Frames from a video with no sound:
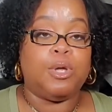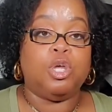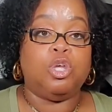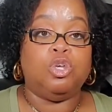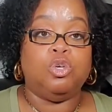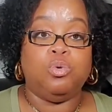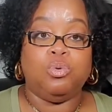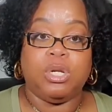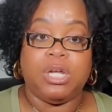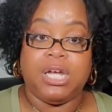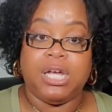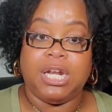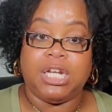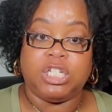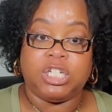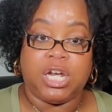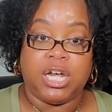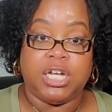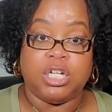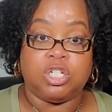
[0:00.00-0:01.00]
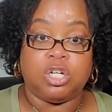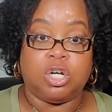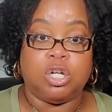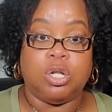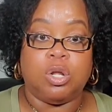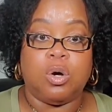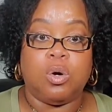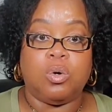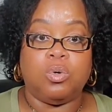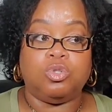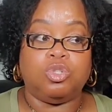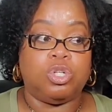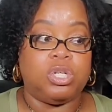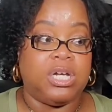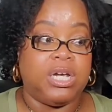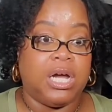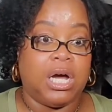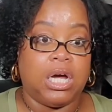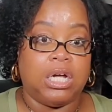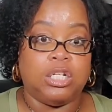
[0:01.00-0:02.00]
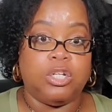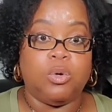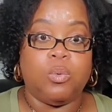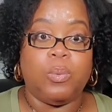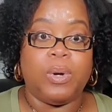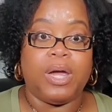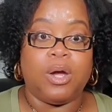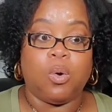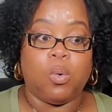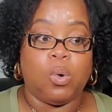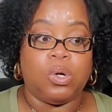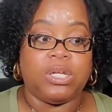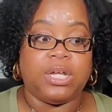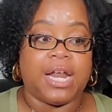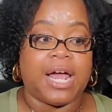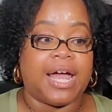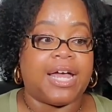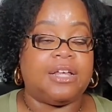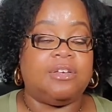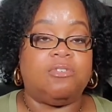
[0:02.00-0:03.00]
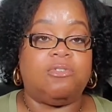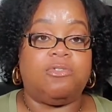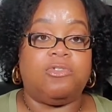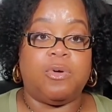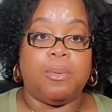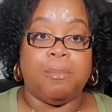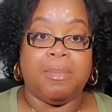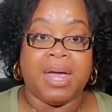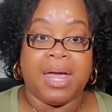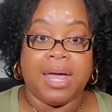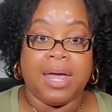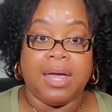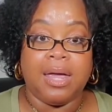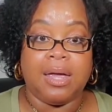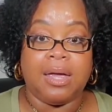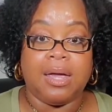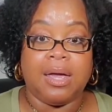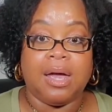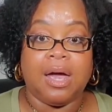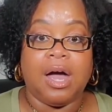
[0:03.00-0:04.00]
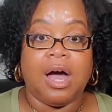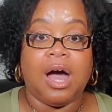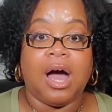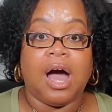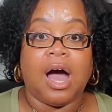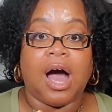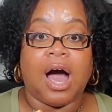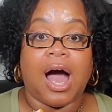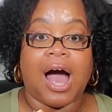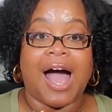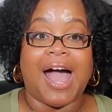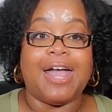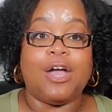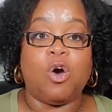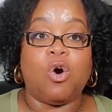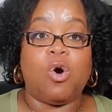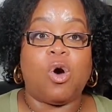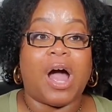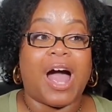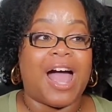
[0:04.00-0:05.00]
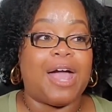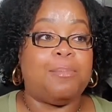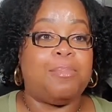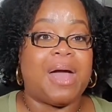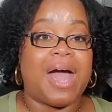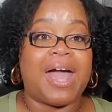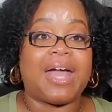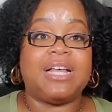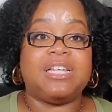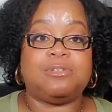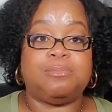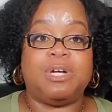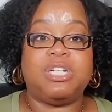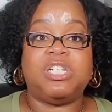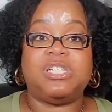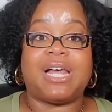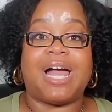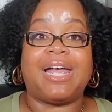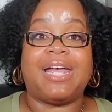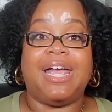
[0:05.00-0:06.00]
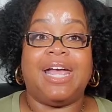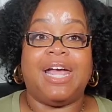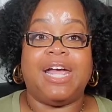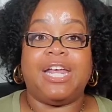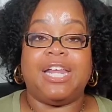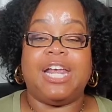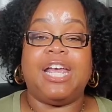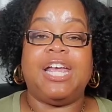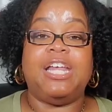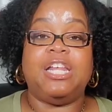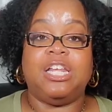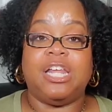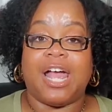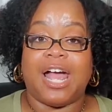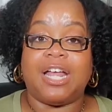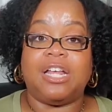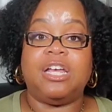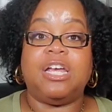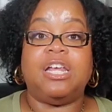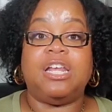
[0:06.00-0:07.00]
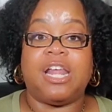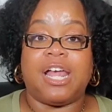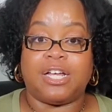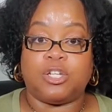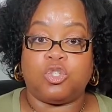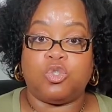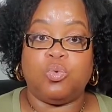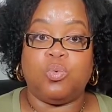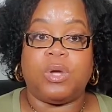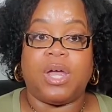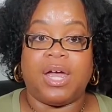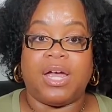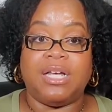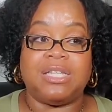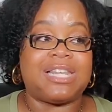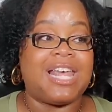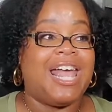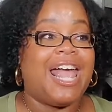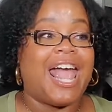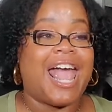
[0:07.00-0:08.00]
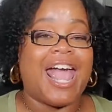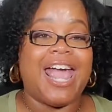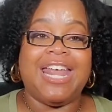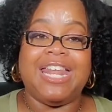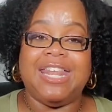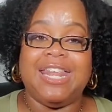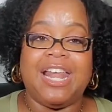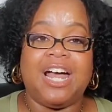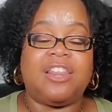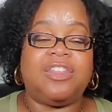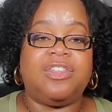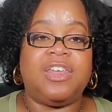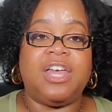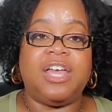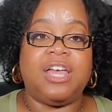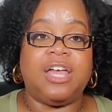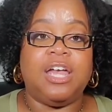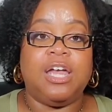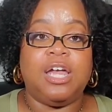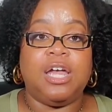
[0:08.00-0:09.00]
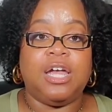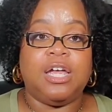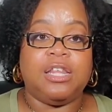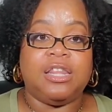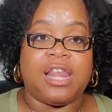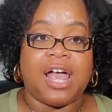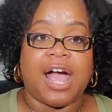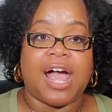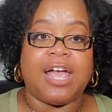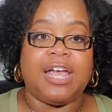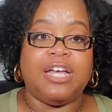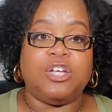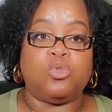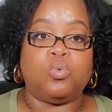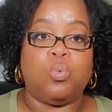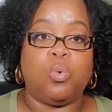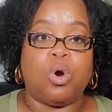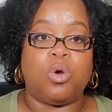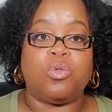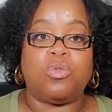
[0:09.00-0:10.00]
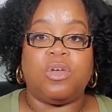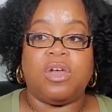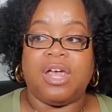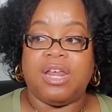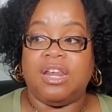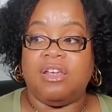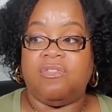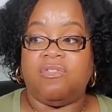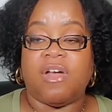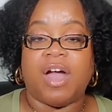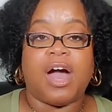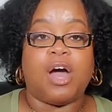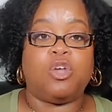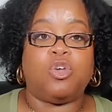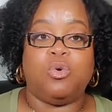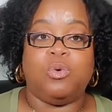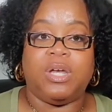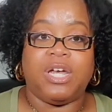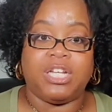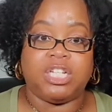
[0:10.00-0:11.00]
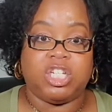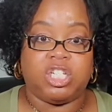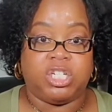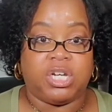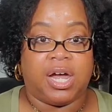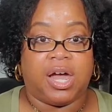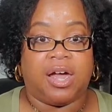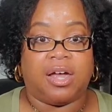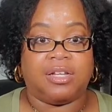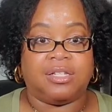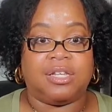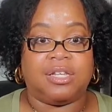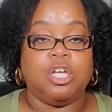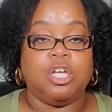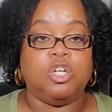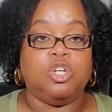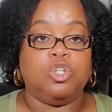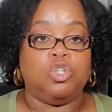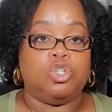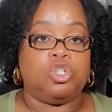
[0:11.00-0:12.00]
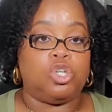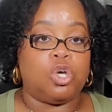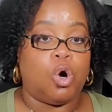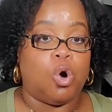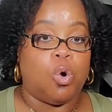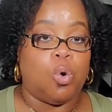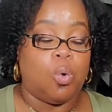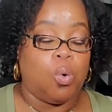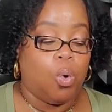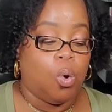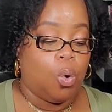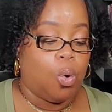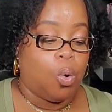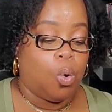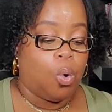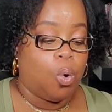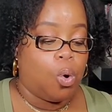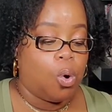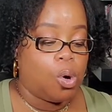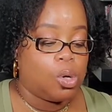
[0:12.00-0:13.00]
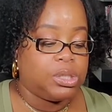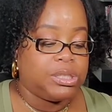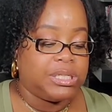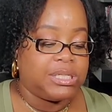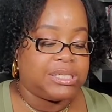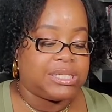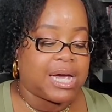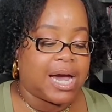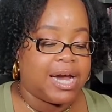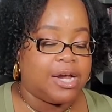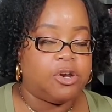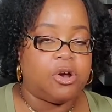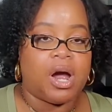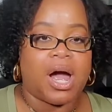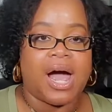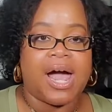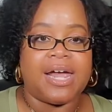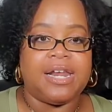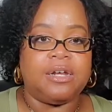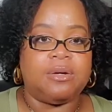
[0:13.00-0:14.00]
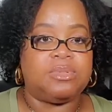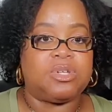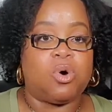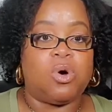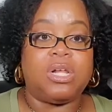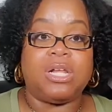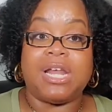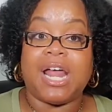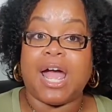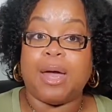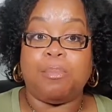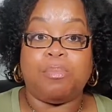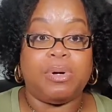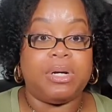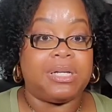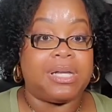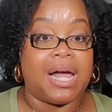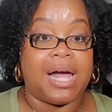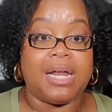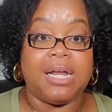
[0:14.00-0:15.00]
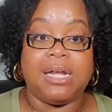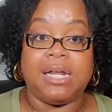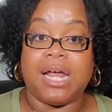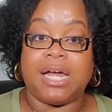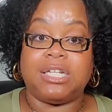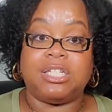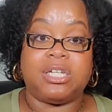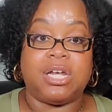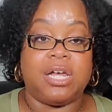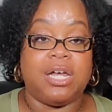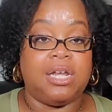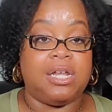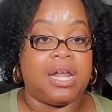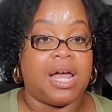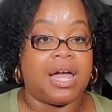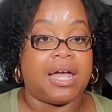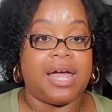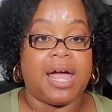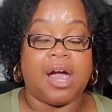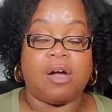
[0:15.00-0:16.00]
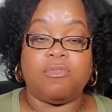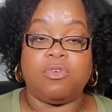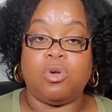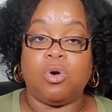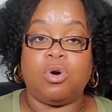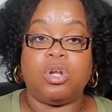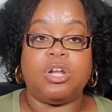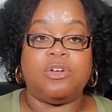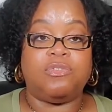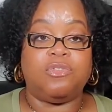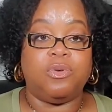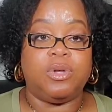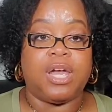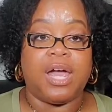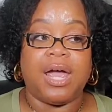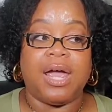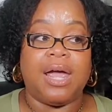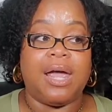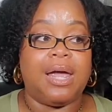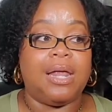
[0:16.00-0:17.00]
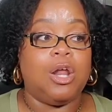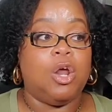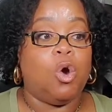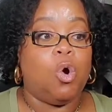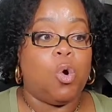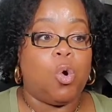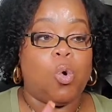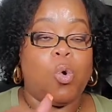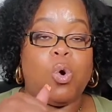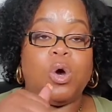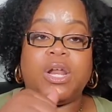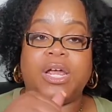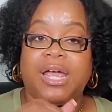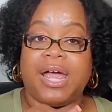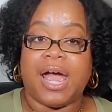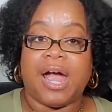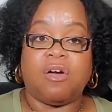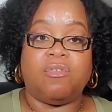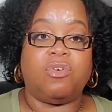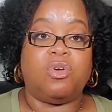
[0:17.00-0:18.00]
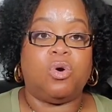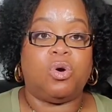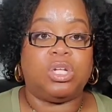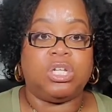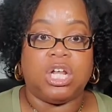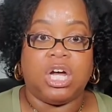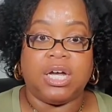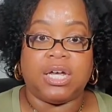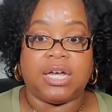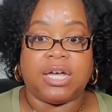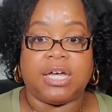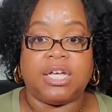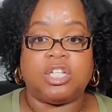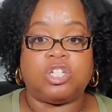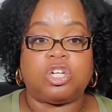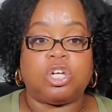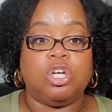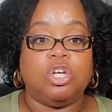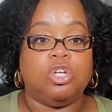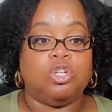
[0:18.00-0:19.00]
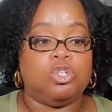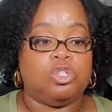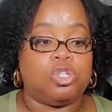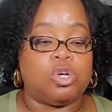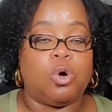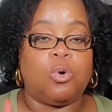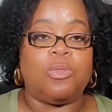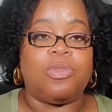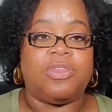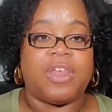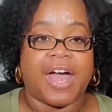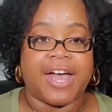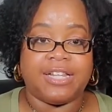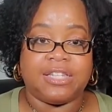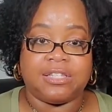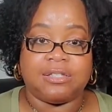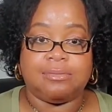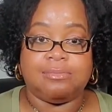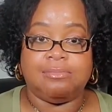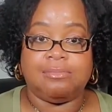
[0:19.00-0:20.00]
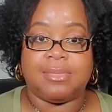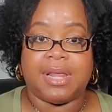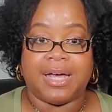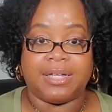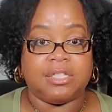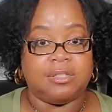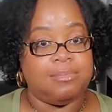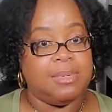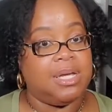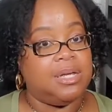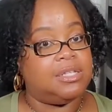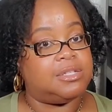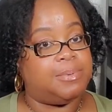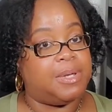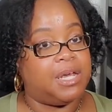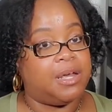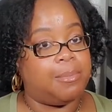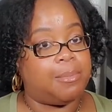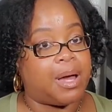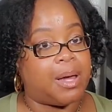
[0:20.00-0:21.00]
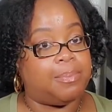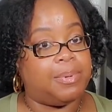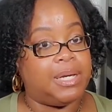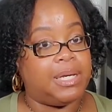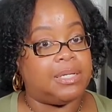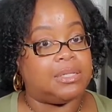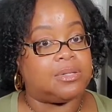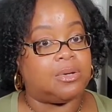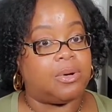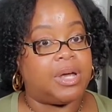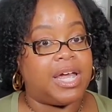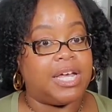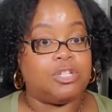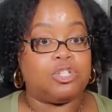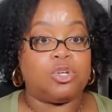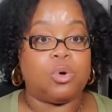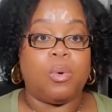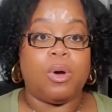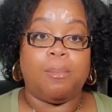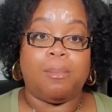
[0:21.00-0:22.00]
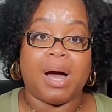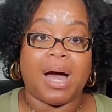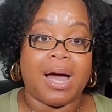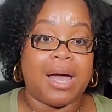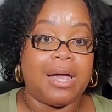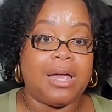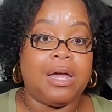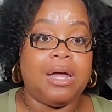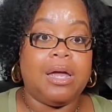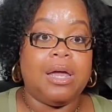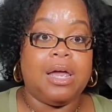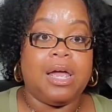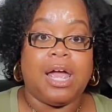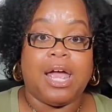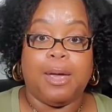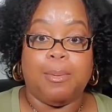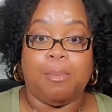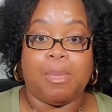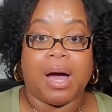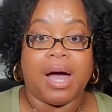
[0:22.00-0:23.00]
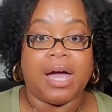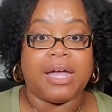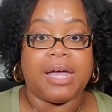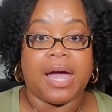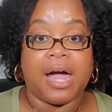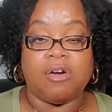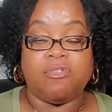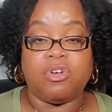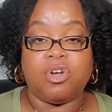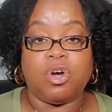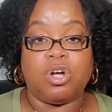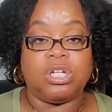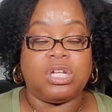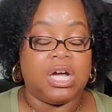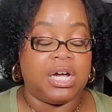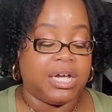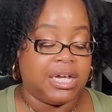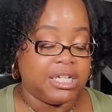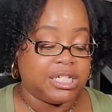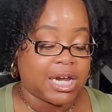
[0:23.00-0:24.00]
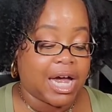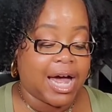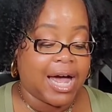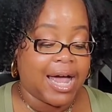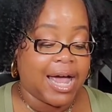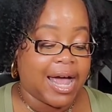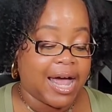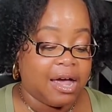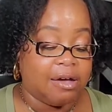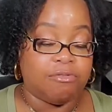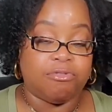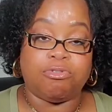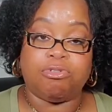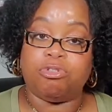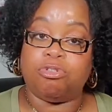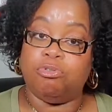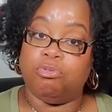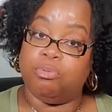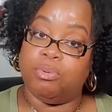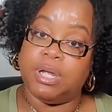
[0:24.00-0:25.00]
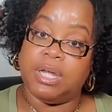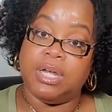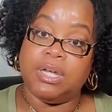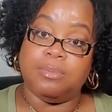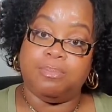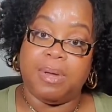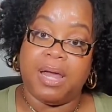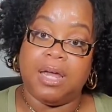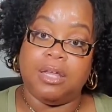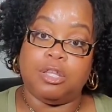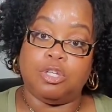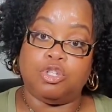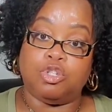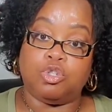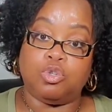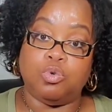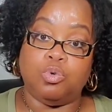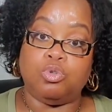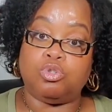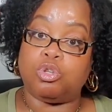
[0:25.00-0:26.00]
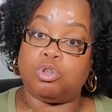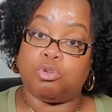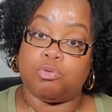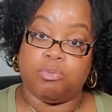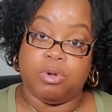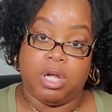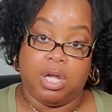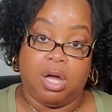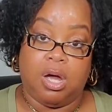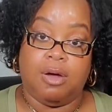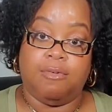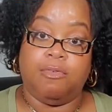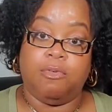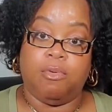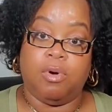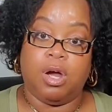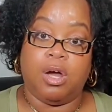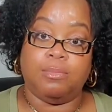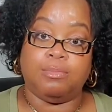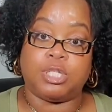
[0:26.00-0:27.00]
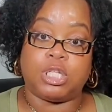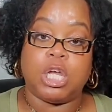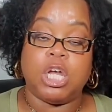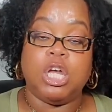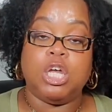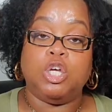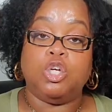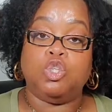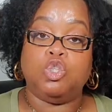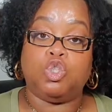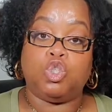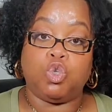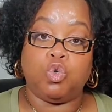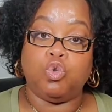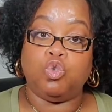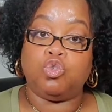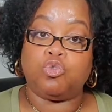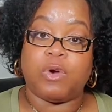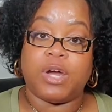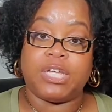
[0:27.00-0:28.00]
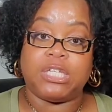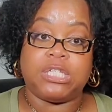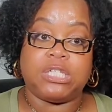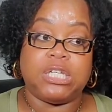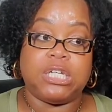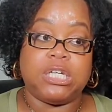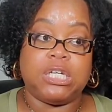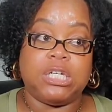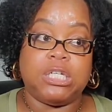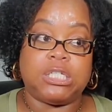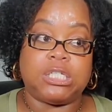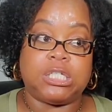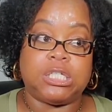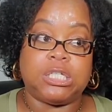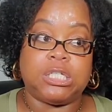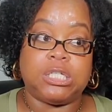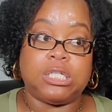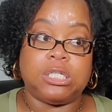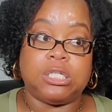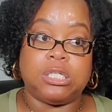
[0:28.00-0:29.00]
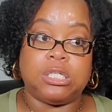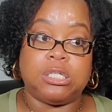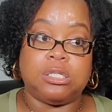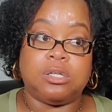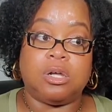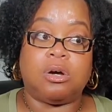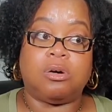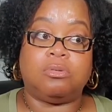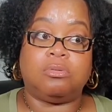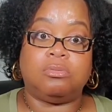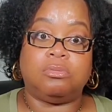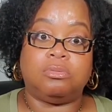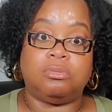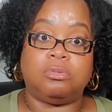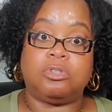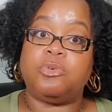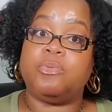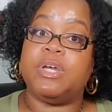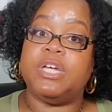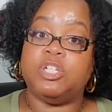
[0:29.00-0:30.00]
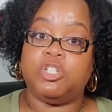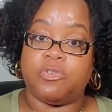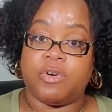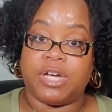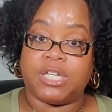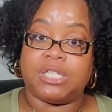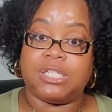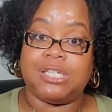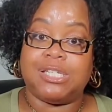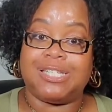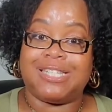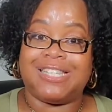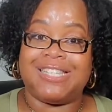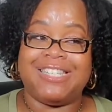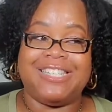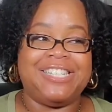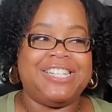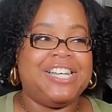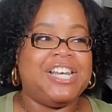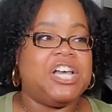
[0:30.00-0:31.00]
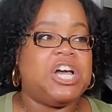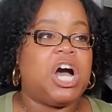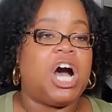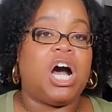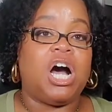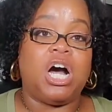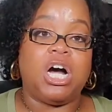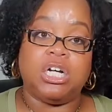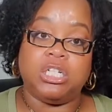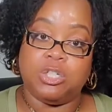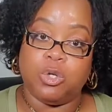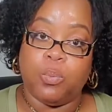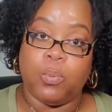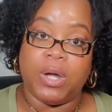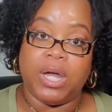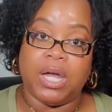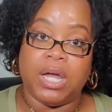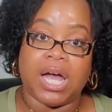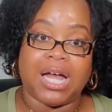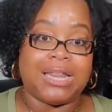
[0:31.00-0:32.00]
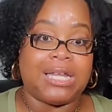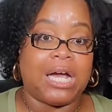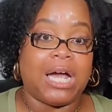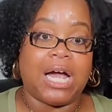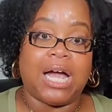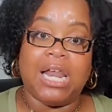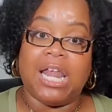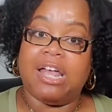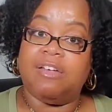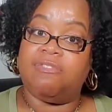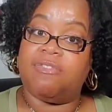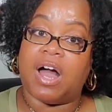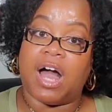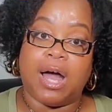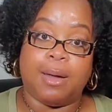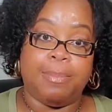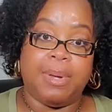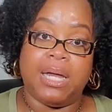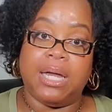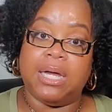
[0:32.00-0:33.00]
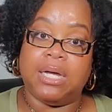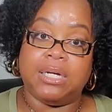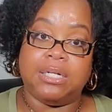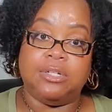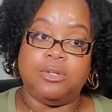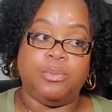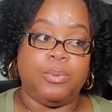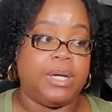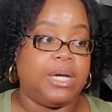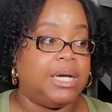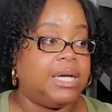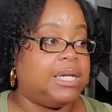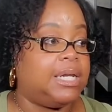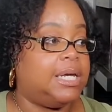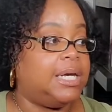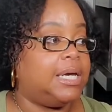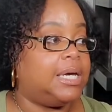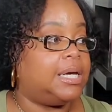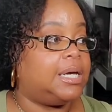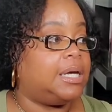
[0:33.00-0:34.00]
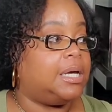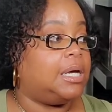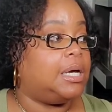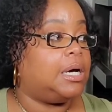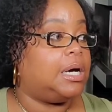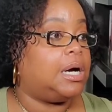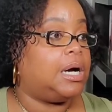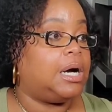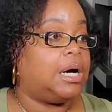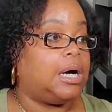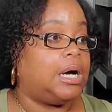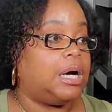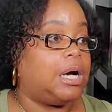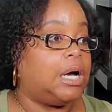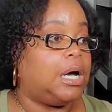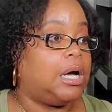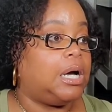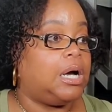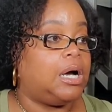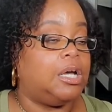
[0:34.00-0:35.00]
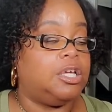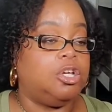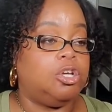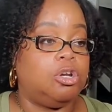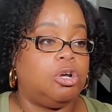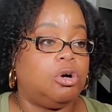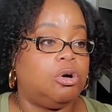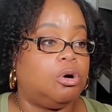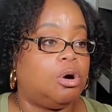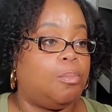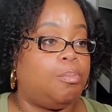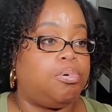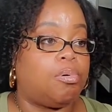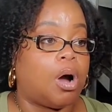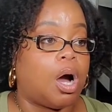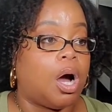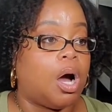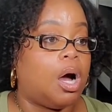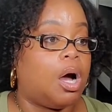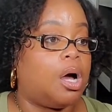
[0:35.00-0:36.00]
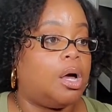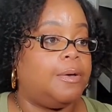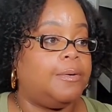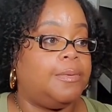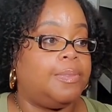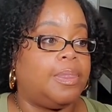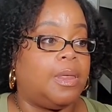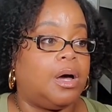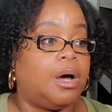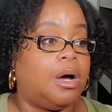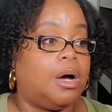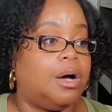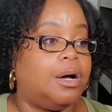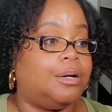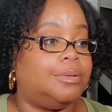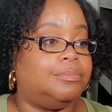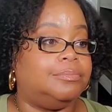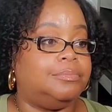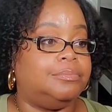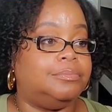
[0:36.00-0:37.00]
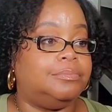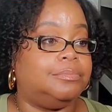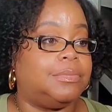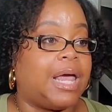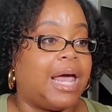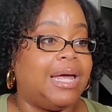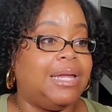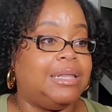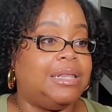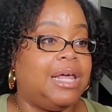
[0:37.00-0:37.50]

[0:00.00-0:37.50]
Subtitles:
you need a change of clothes, you need underwear, all of that. For me, I pack as much as I can in that suitcase, and nothing that is worth any value gets checked. So all designer items, all of that, put that in that carry-on if you can, or the carry-on luggage. So that's me speaking my piece. Okay, so in my carry-on luggage, I have 3 bathing suits, 3 cover-ups, 2 dresses, no, 3 dresses, underwear. I think I got like 5 pair of underwear in there, you know, a bra, and